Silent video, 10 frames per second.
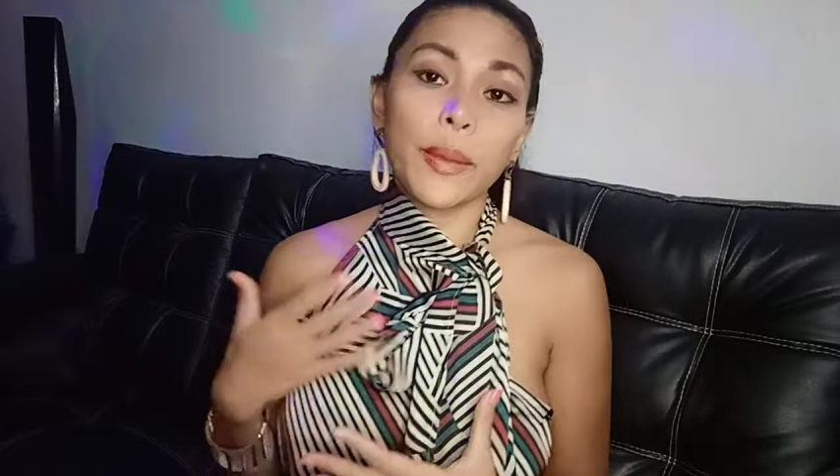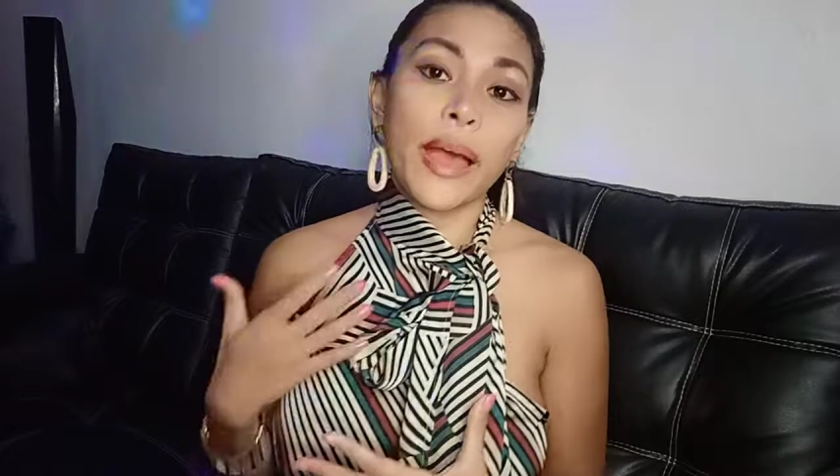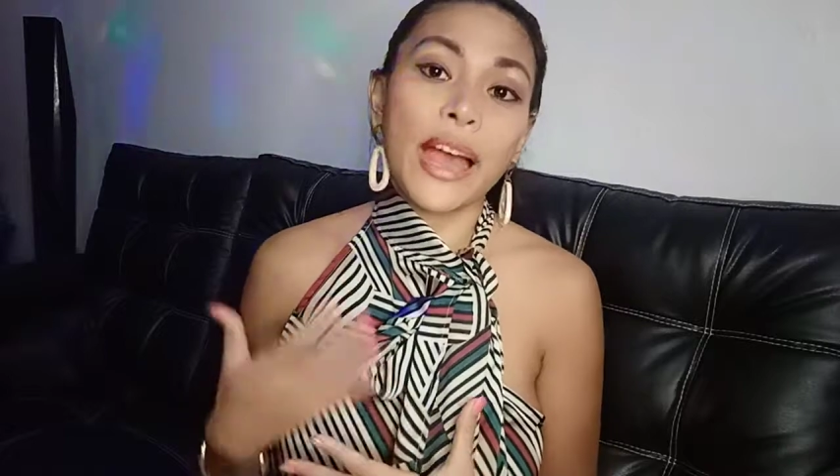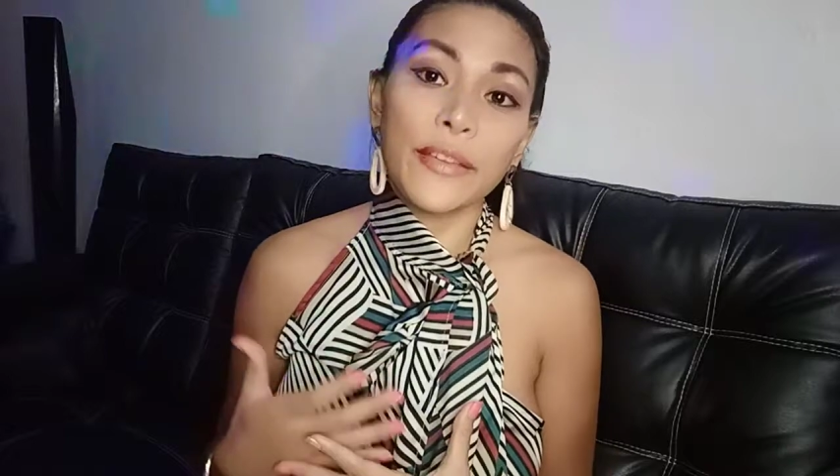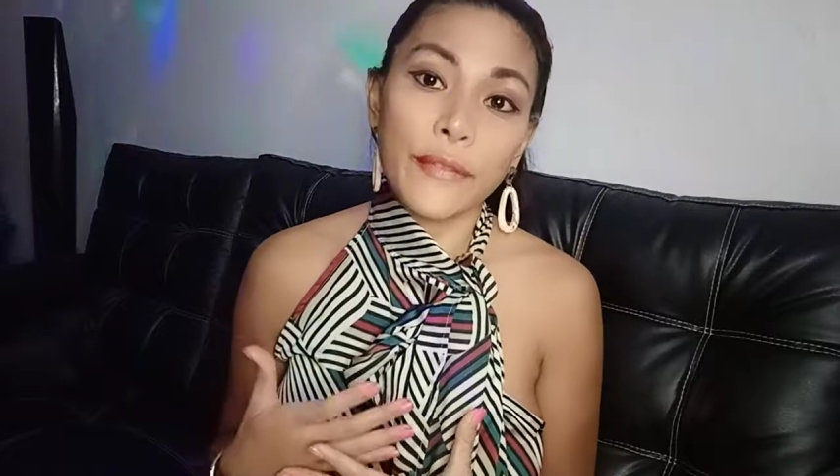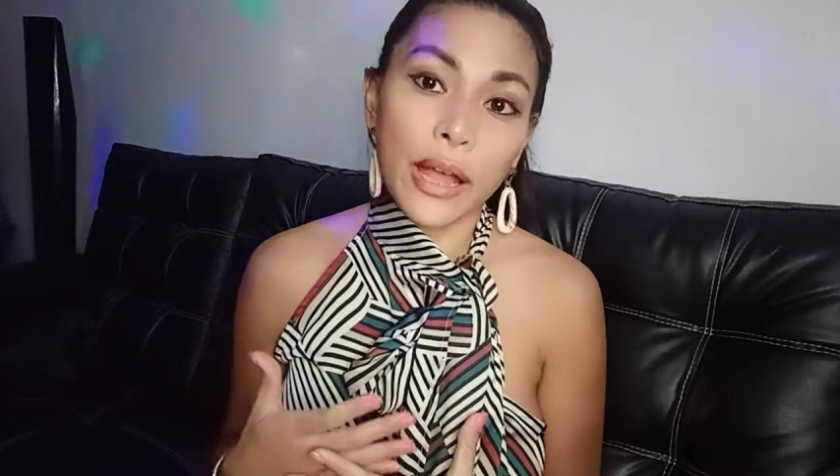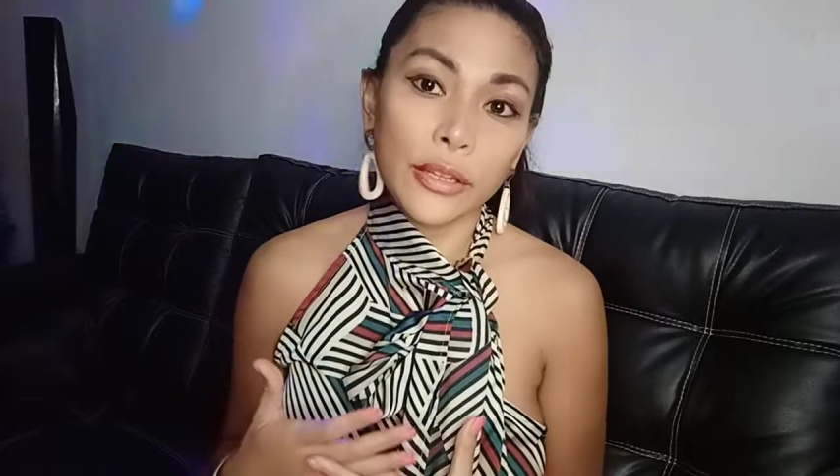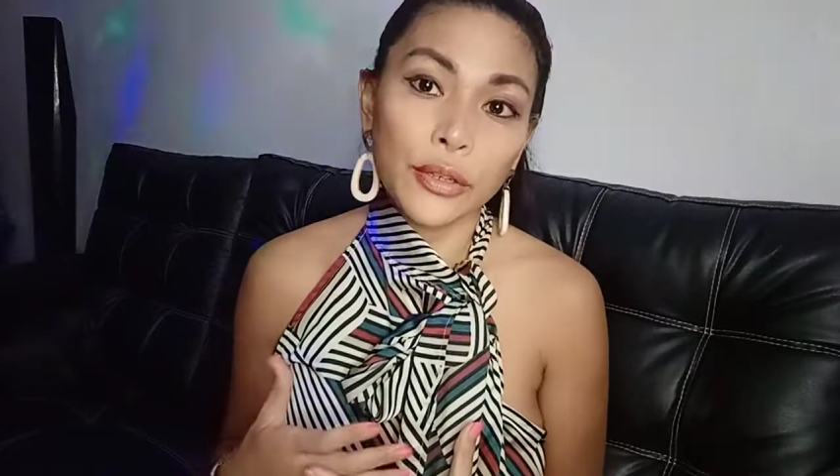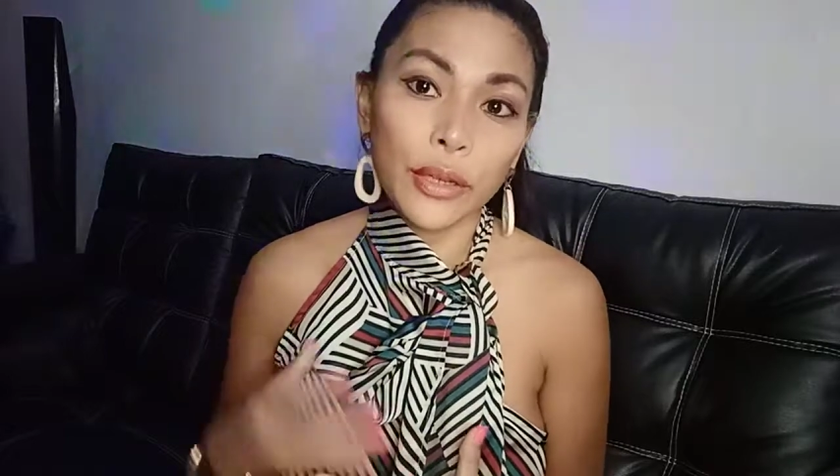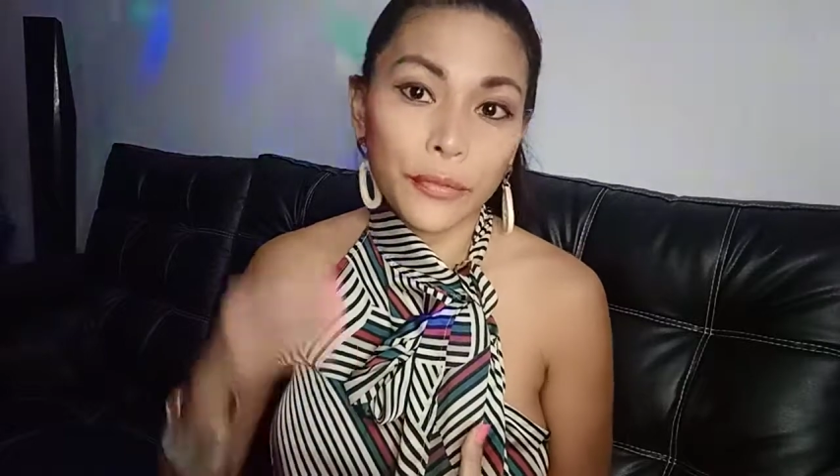high
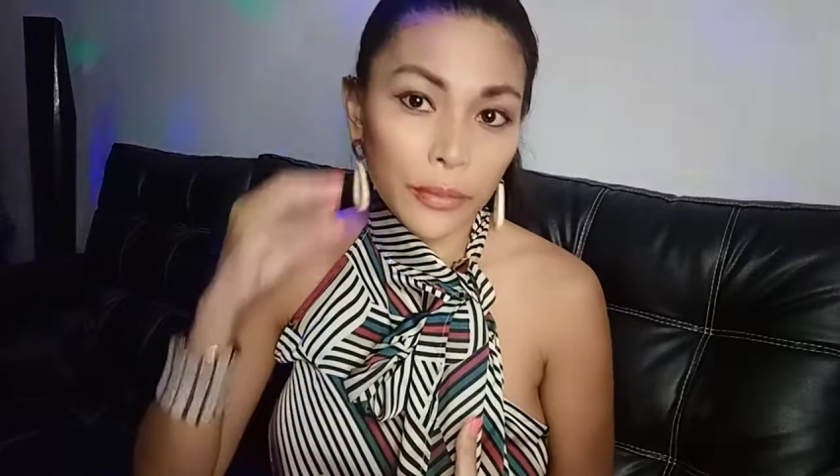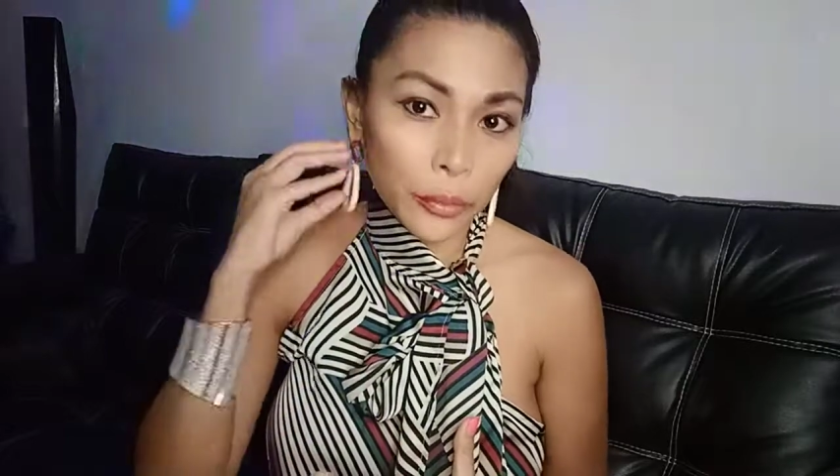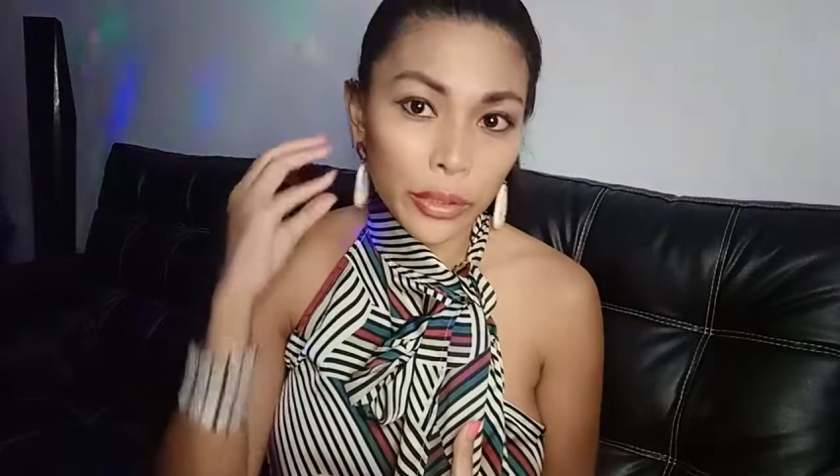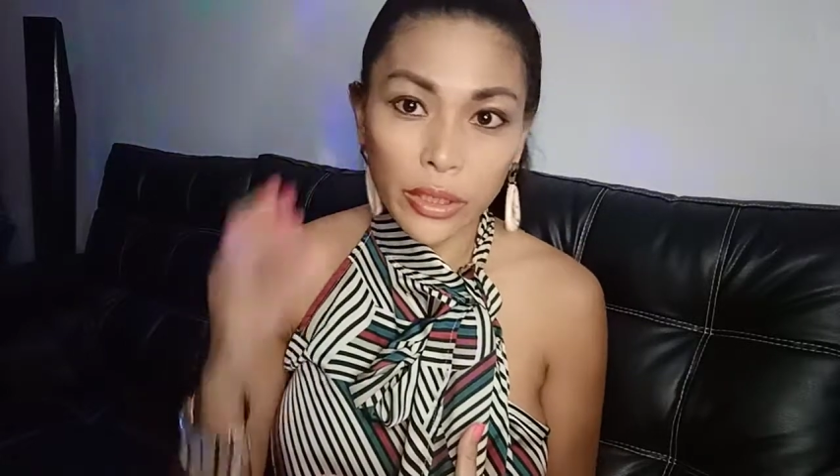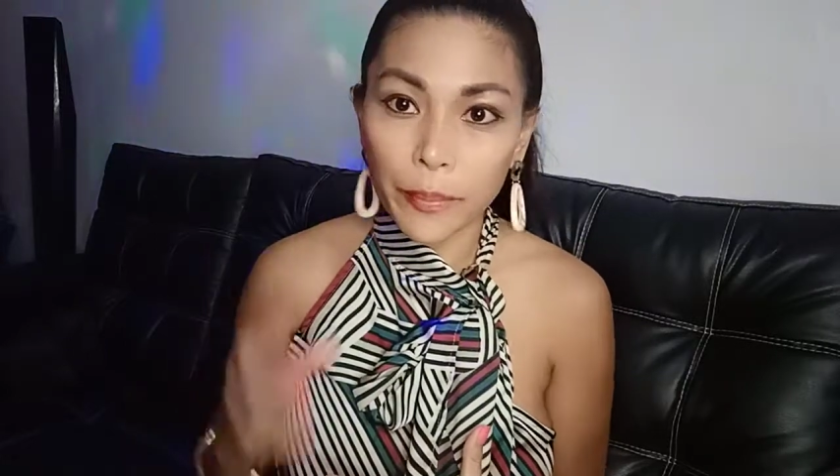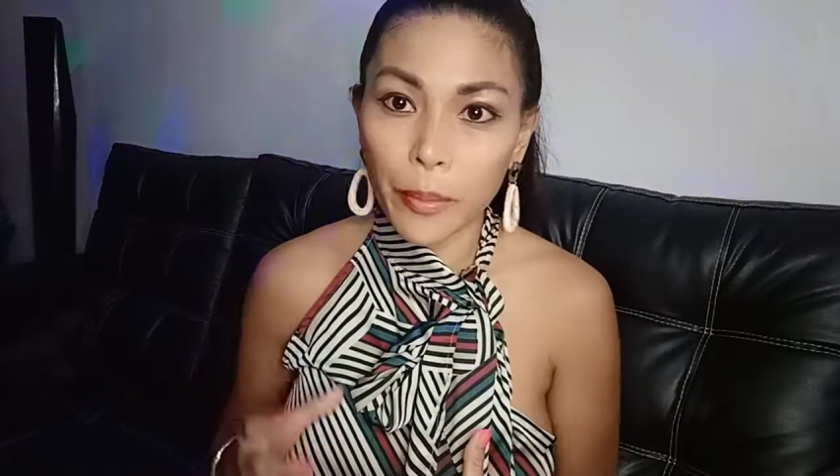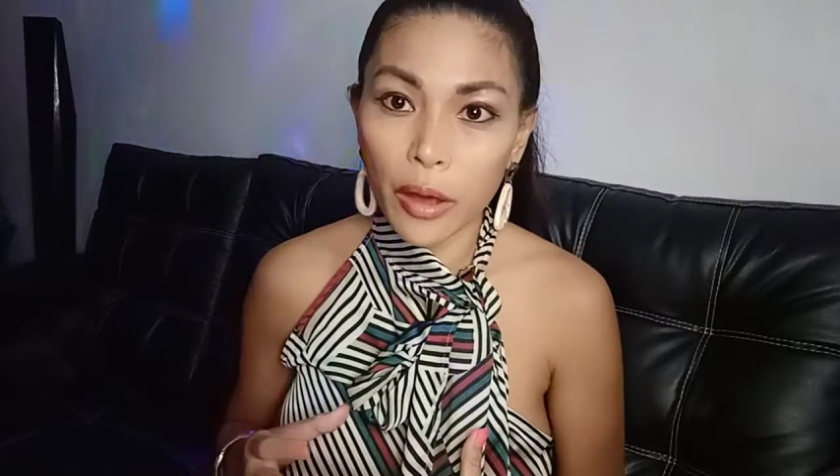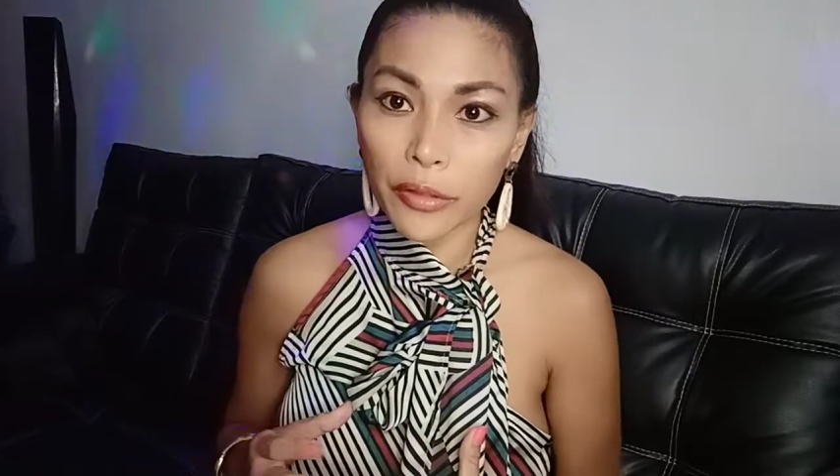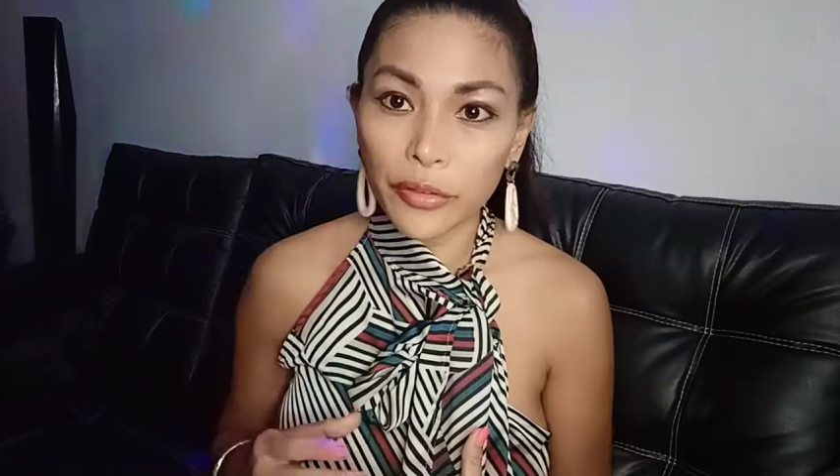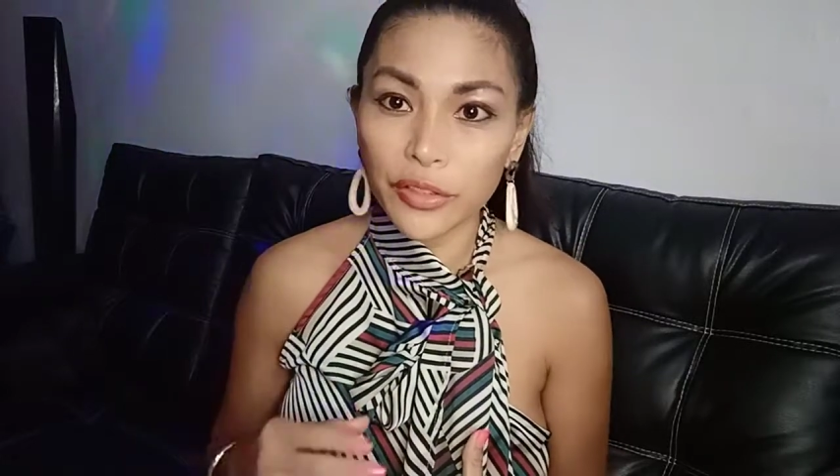value. If it really
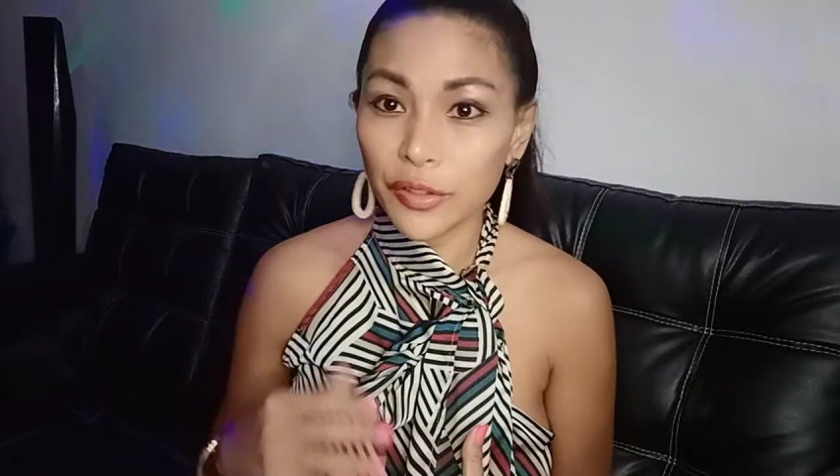bothers you,